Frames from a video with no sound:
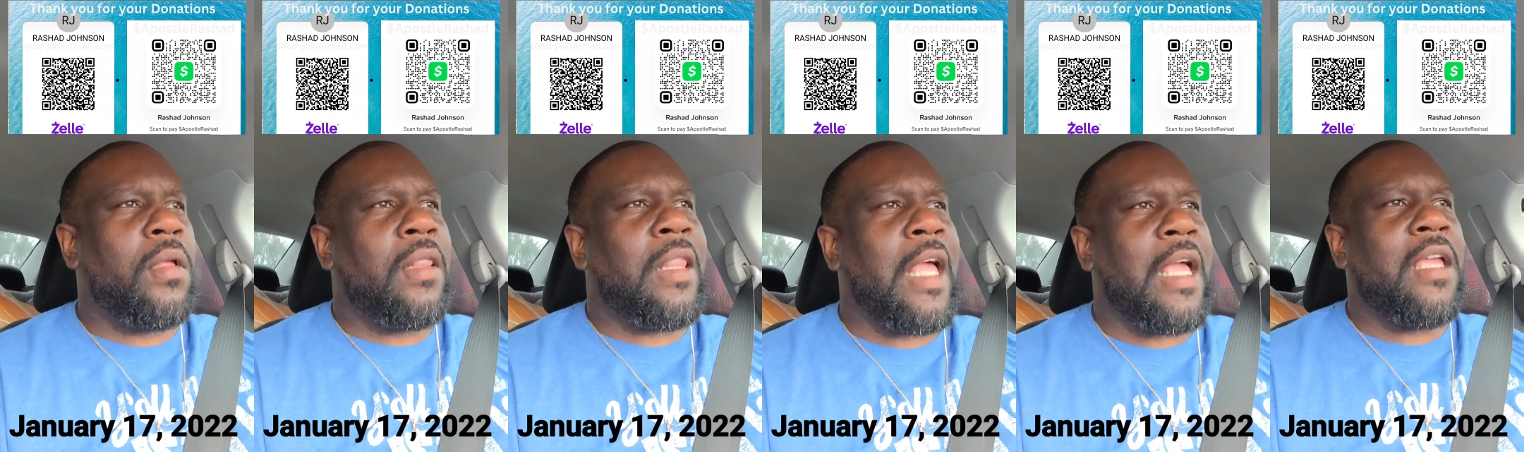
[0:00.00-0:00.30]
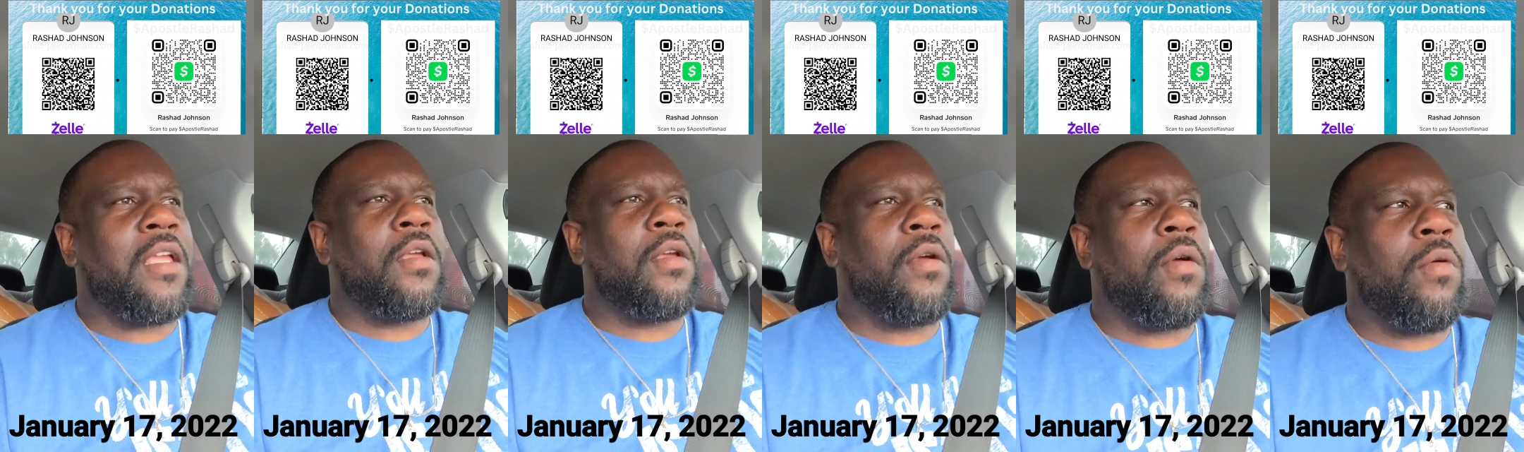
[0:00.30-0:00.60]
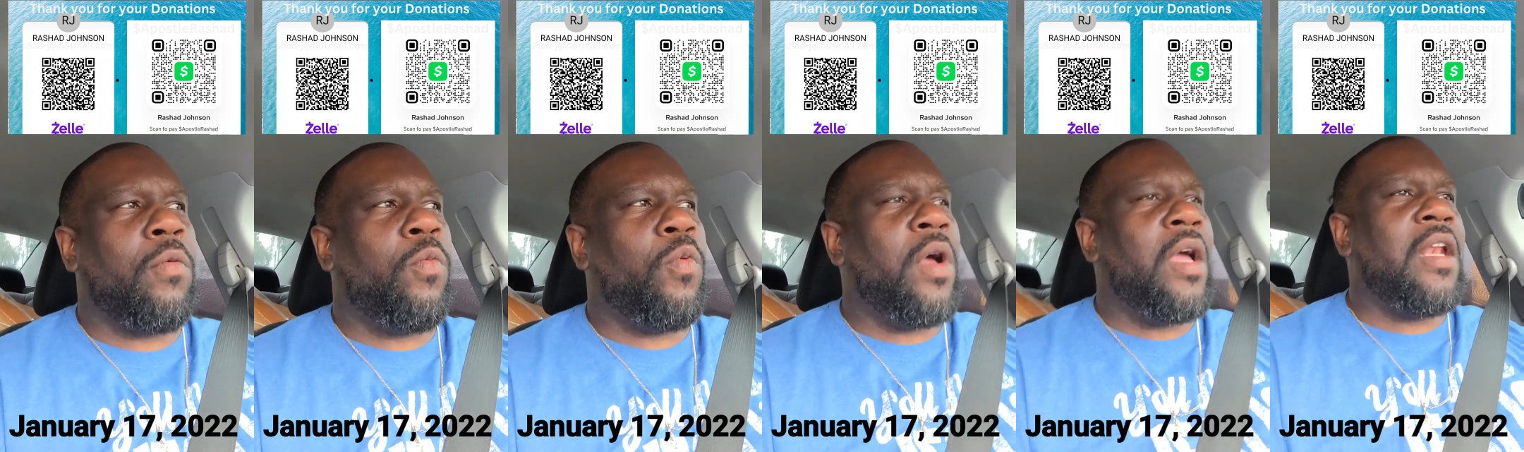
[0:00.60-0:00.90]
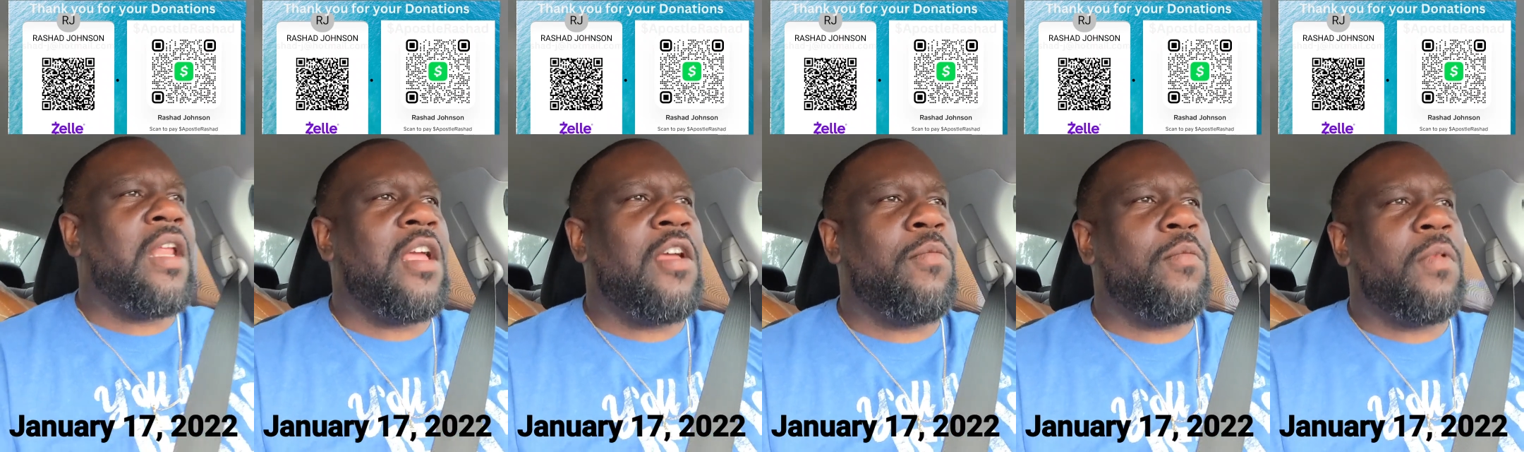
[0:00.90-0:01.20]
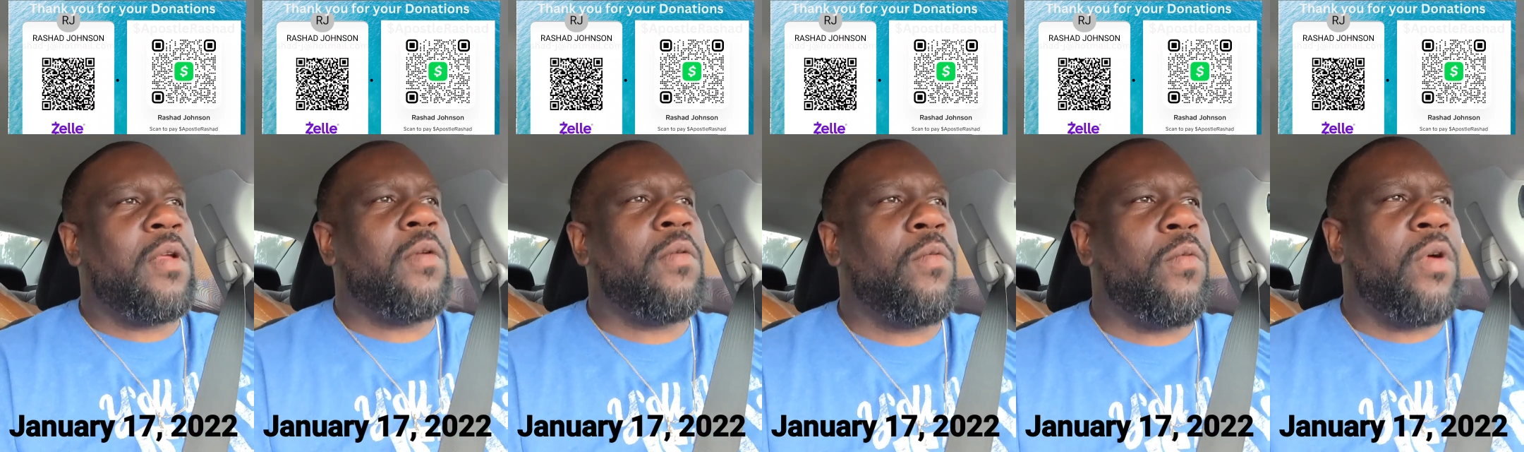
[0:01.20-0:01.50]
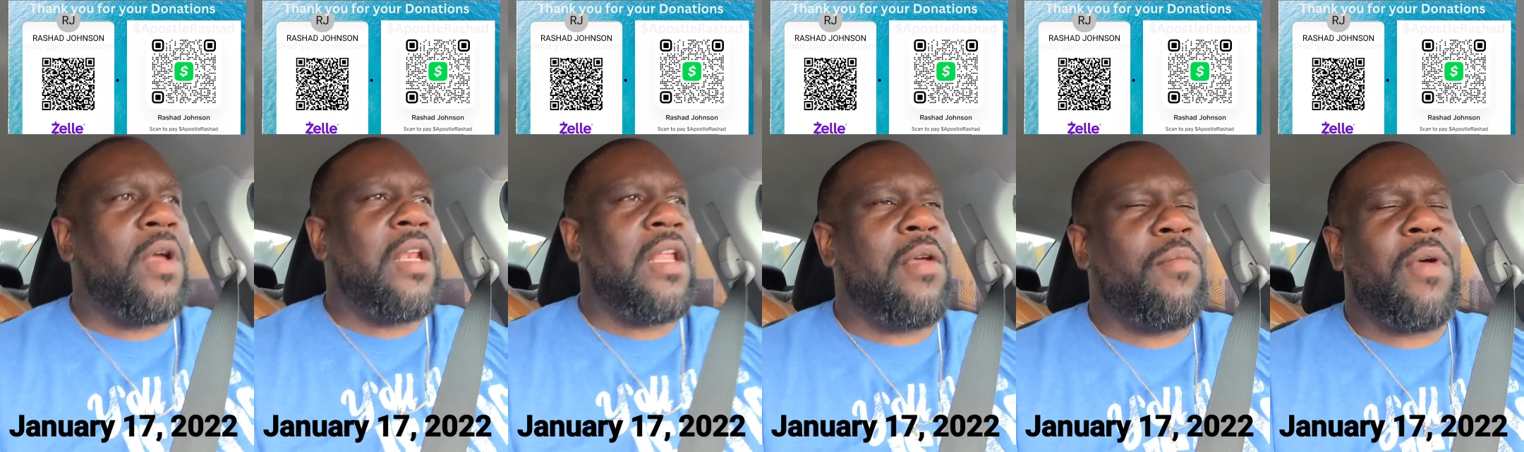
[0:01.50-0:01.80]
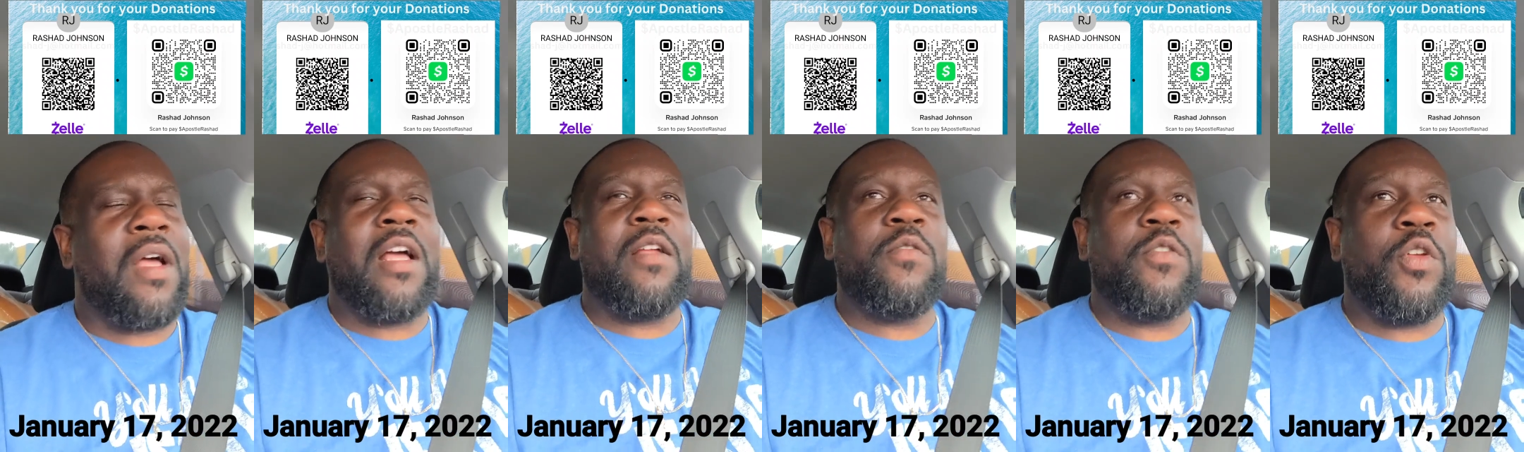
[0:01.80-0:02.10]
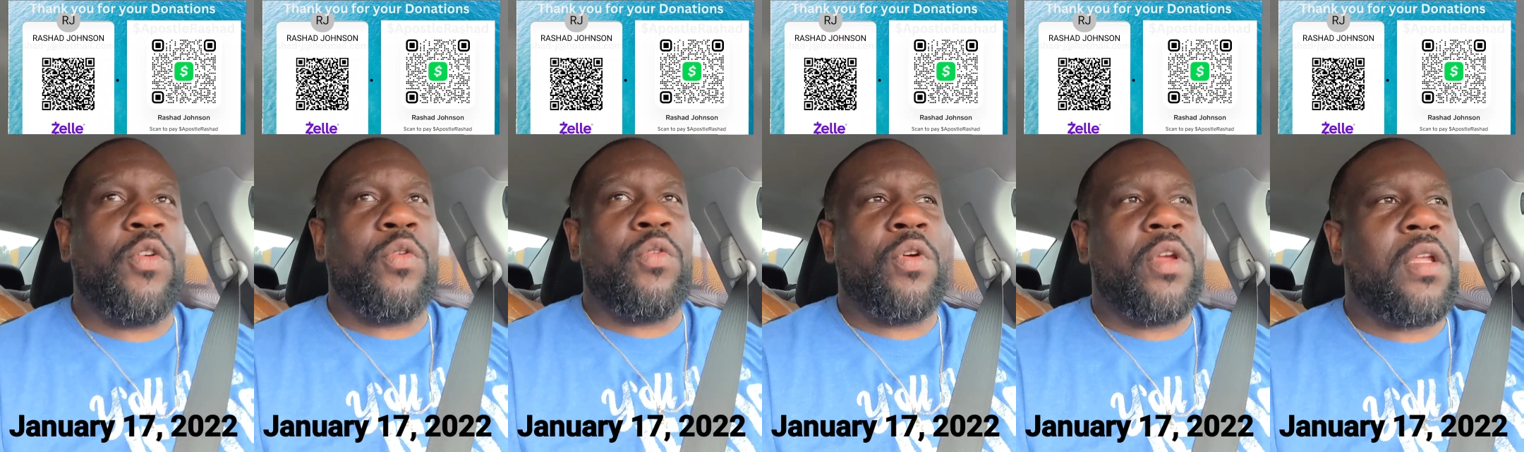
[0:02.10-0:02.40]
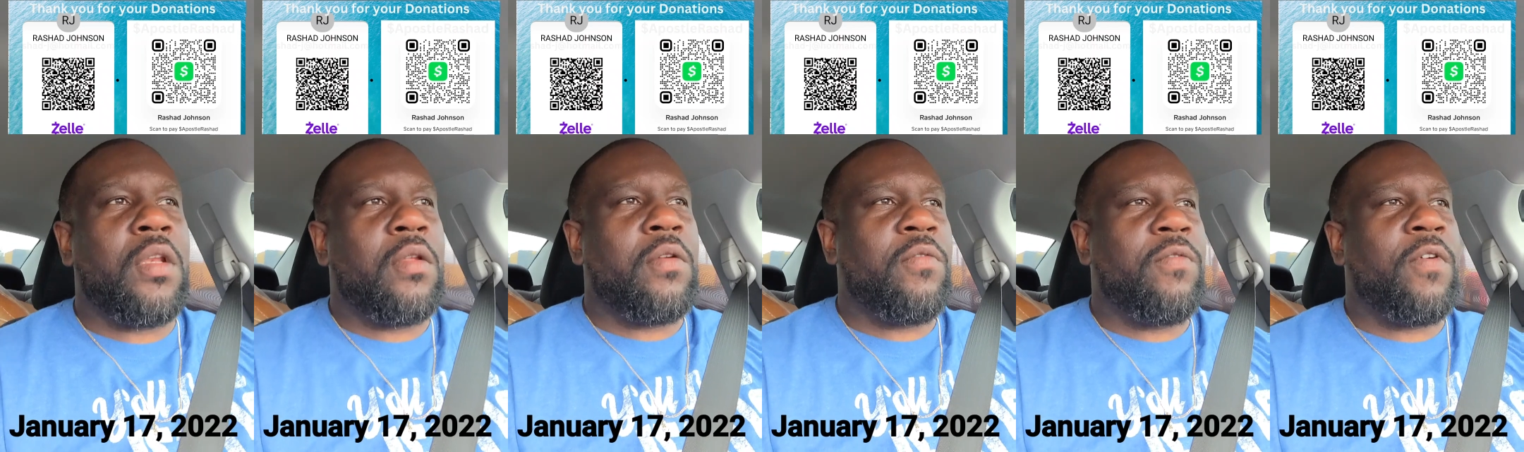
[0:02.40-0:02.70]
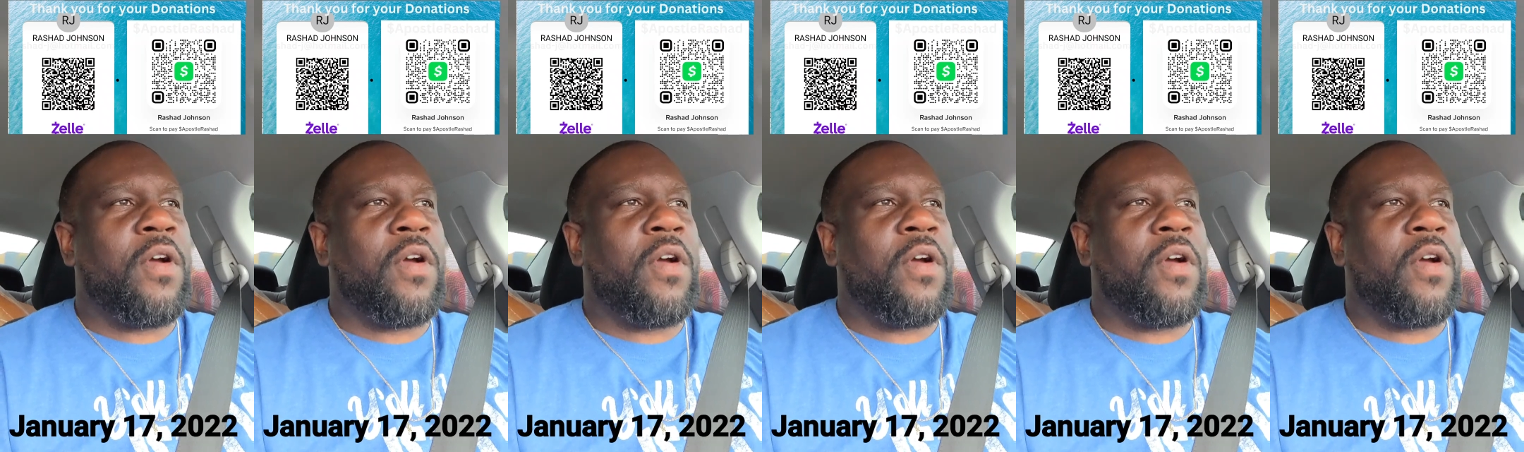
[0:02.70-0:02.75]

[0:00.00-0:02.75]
like, what am I doing